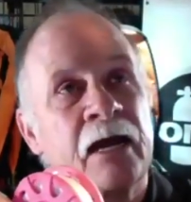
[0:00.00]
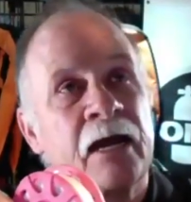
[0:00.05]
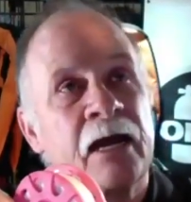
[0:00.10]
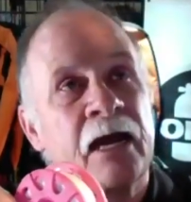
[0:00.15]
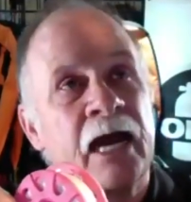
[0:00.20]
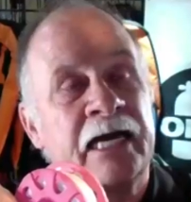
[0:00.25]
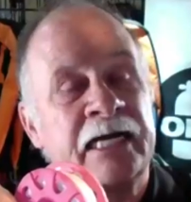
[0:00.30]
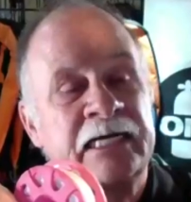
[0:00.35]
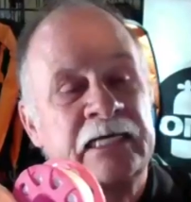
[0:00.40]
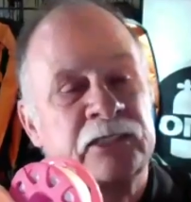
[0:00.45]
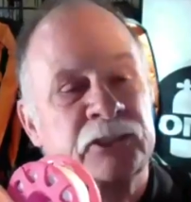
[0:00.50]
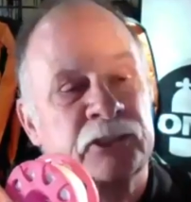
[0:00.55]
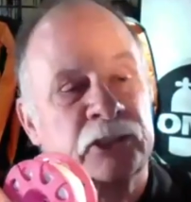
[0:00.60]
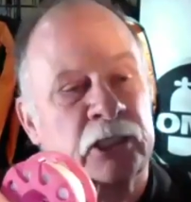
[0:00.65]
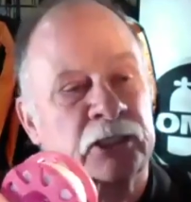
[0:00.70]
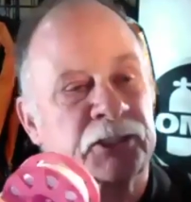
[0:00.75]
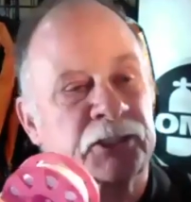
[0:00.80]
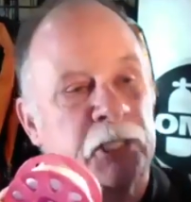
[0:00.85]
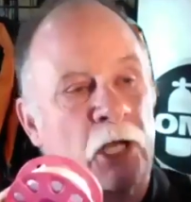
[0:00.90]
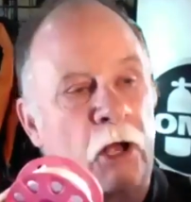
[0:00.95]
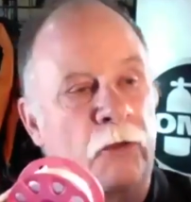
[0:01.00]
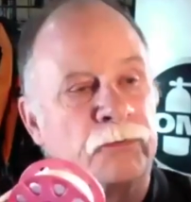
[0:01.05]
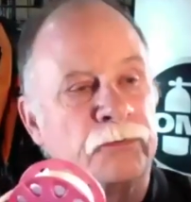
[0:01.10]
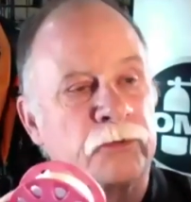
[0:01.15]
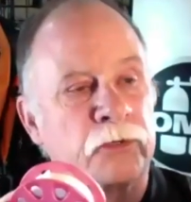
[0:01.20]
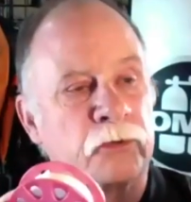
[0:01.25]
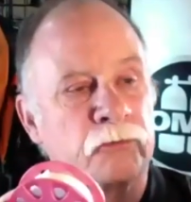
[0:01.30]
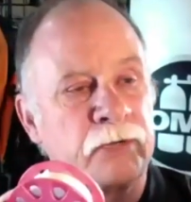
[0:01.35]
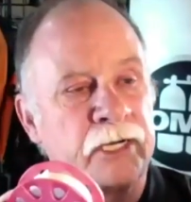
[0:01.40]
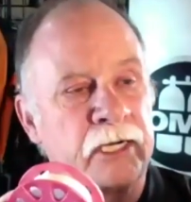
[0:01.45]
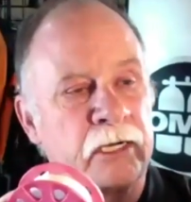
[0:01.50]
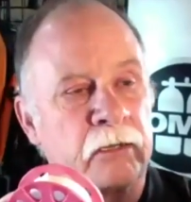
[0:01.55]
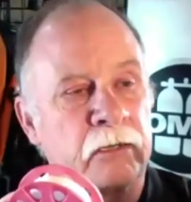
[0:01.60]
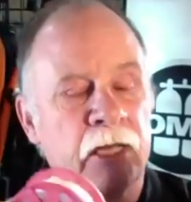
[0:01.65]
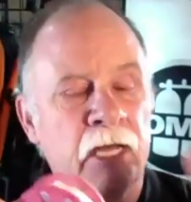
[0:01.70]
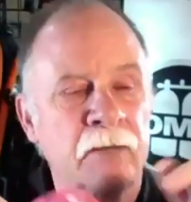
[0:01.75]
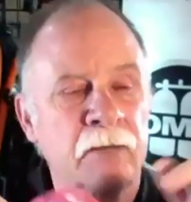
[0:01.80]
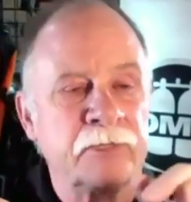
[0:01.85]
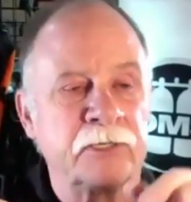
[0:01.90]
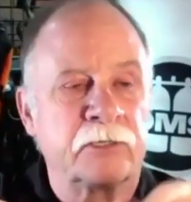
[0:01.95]
And he's just holding the reel
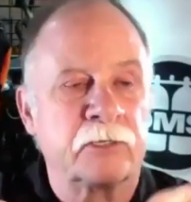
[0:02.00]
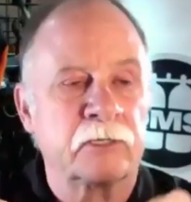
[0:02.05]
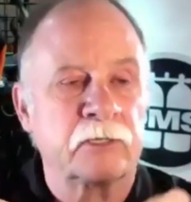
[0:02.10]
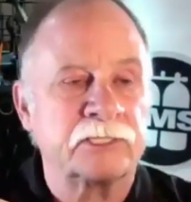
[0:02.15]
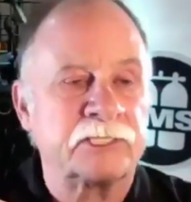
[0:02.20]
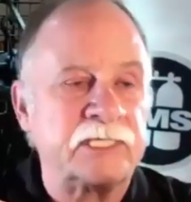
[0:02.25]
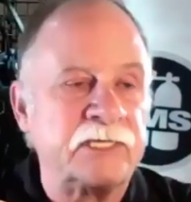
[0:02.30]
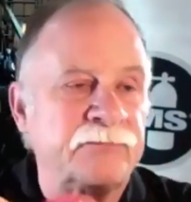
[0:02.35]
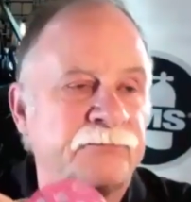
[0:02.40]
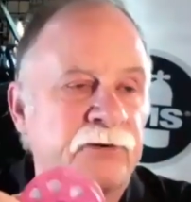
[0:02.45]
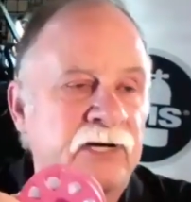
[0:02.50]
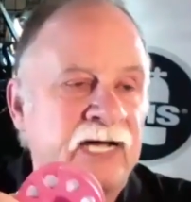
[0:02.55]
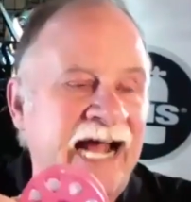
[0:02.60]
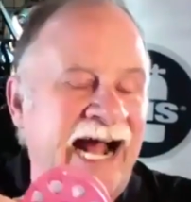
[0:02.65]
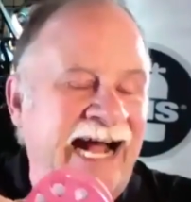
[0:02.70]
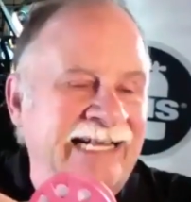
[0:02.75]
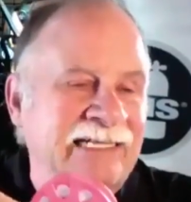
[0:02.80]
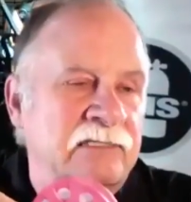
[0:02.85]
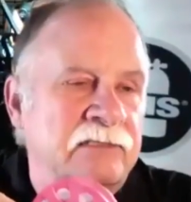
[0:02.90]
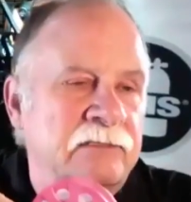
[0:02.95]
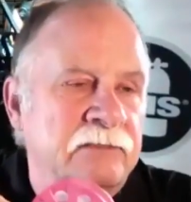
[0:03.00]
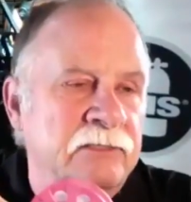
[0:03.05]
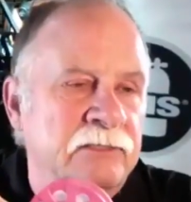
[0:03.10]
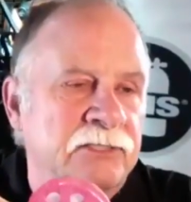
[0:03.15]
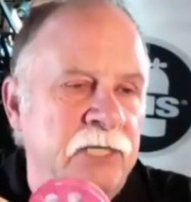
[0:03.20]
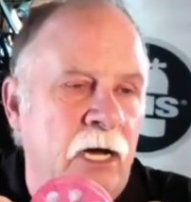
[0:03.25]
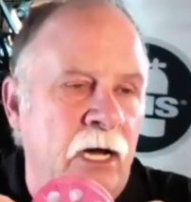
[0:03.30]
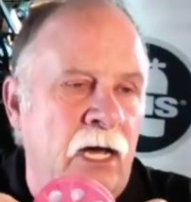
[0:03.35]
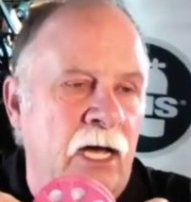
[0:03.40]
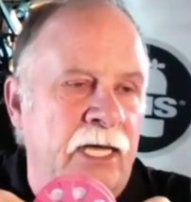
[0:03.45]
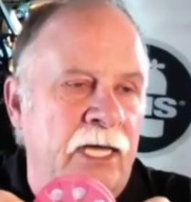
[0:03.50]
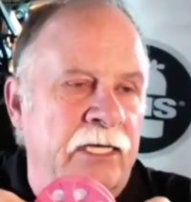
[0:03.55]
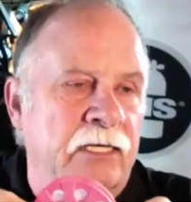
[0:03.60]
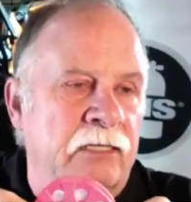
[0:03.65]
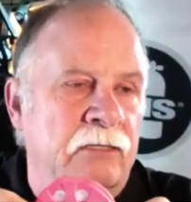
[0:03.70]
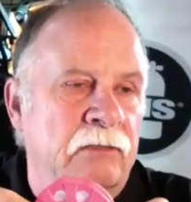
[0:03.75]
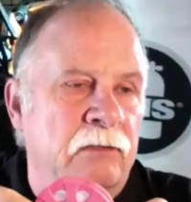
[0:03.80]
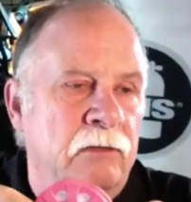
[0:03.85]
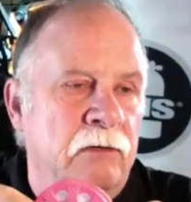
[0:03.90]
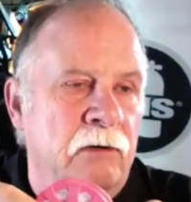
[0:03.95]
because he forgot to tie
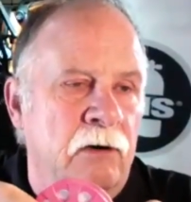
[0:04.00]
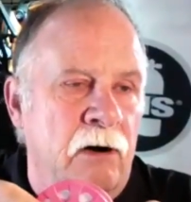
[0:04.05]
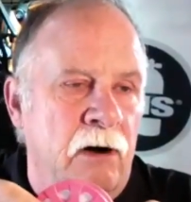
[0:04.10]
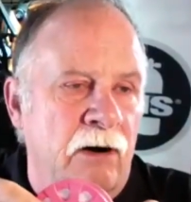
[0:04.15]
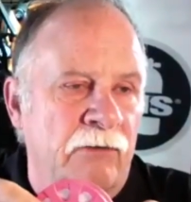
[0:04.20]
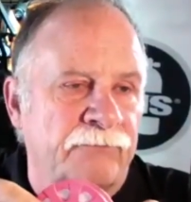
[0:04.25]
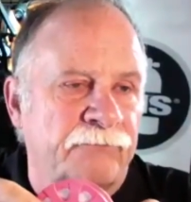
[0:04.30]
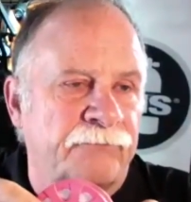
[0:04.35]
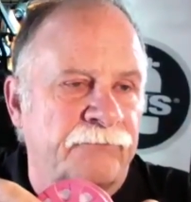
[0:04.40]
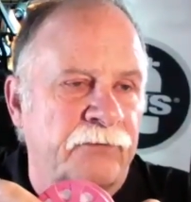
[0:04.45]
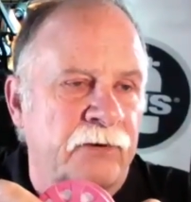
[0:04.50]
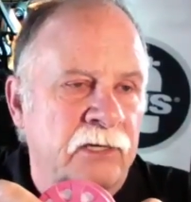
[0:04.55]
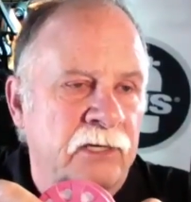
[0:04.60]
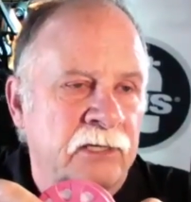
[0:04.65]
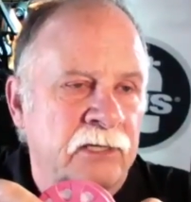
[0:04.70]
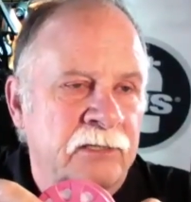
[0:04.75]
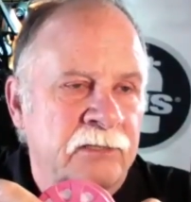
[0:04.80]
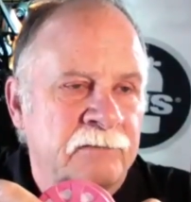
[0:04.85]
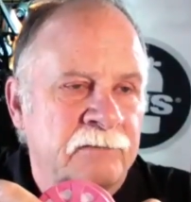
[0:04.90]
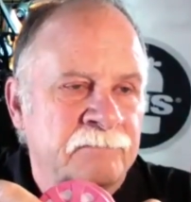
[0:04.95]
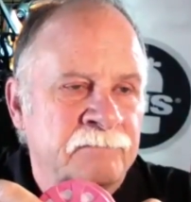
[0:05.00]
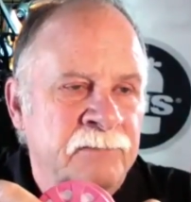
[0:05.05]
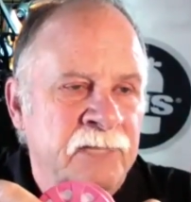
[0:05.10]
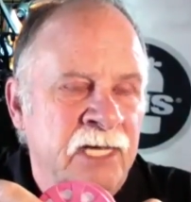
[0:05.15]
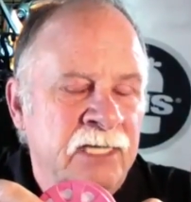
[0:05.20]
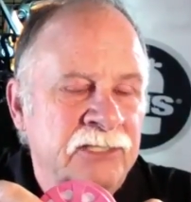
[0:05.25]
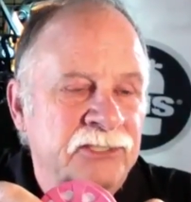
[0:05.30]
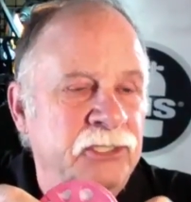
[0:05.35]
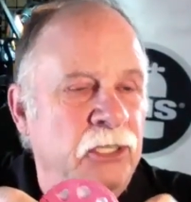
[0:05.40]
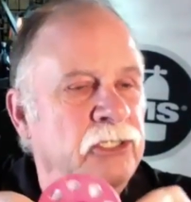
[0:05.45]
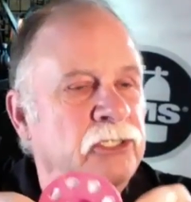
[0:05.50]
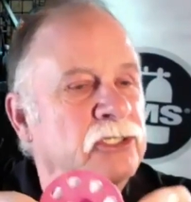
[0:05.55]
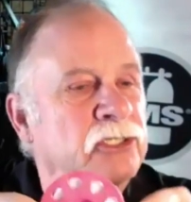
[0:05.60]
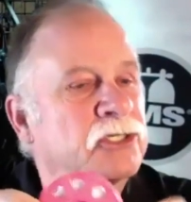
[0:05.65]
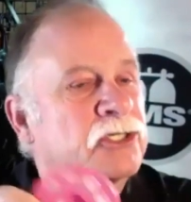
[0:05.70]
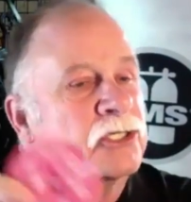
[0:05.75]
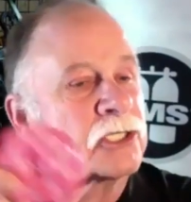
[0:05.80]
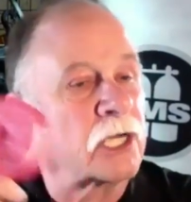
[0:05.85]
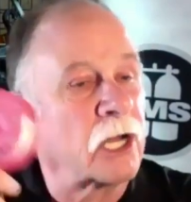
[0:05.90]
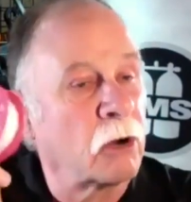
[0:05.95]
it off. So you
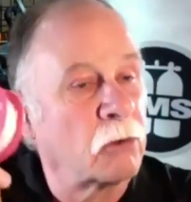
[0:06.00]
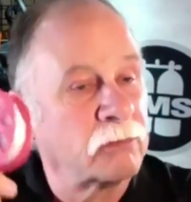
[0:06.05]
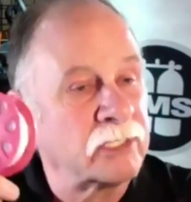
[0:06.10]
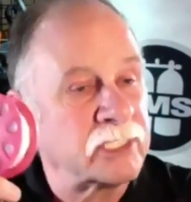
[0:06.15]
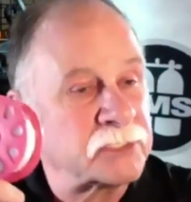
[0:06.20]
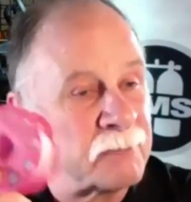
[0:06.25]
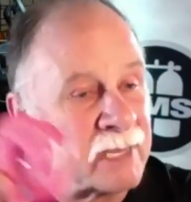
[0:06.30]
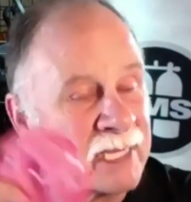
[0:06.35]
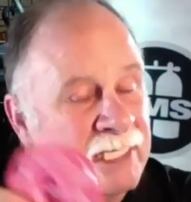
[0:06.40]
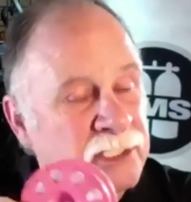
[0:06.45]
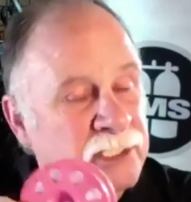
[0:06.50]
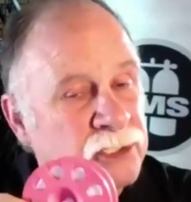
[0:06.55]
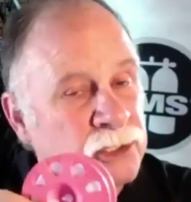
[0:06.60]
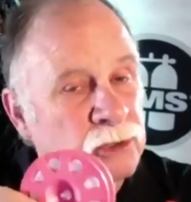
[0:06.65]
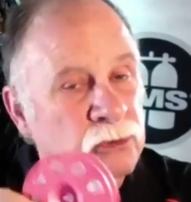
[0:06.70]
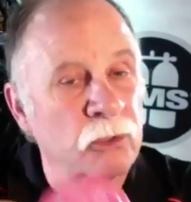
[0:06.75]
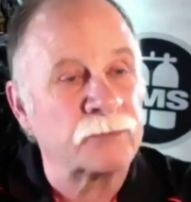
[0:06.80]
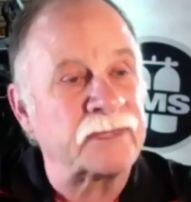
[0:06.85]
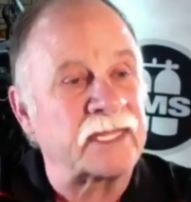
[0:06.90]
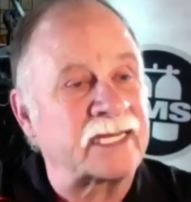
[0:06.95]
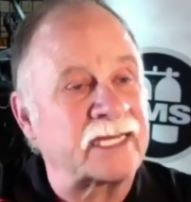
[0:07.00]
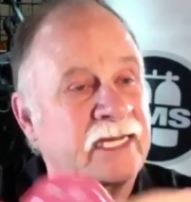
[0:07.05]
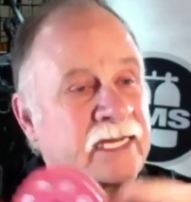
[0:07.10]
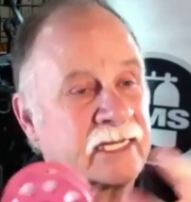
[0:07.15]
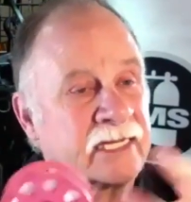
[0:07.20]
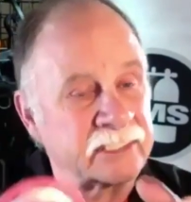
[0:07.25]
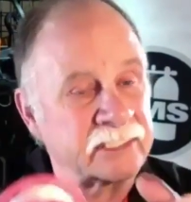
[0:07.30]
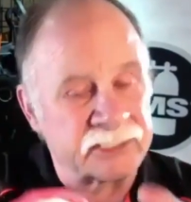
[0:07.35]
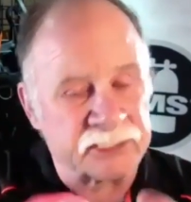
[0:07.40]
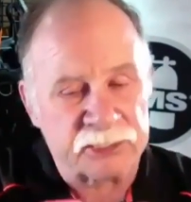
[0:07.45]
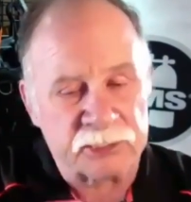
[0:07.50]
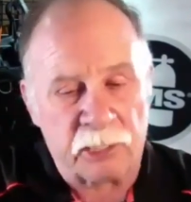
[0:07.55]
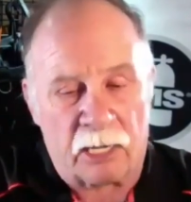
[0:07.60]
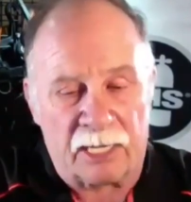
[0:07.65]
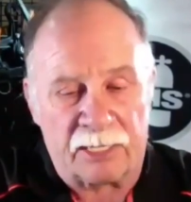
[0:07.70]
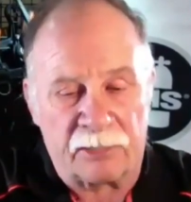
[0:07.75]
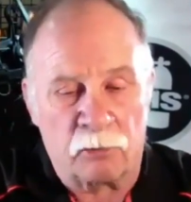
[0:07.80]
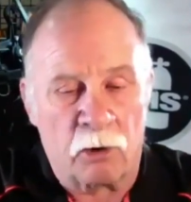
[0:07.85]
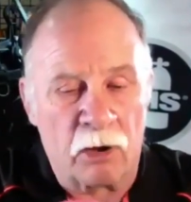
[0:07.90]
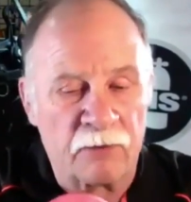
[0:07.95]
should always make sure that it is
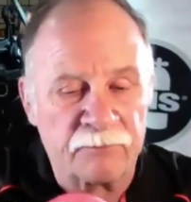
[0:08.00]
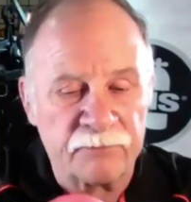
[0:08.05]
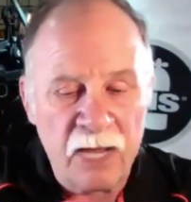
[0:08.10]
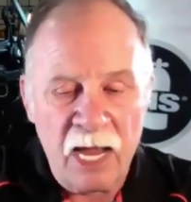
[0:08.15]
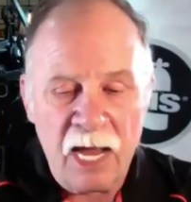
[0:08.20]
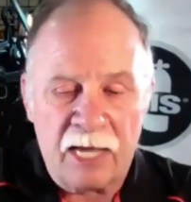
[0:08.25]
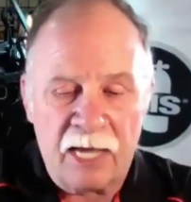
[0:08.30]
tied off.